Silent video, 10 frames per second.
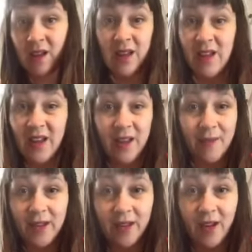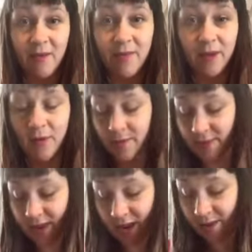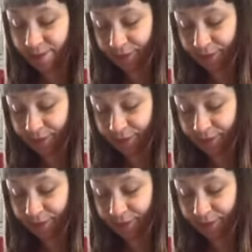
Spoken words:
yeah, I can't think what I'm saying.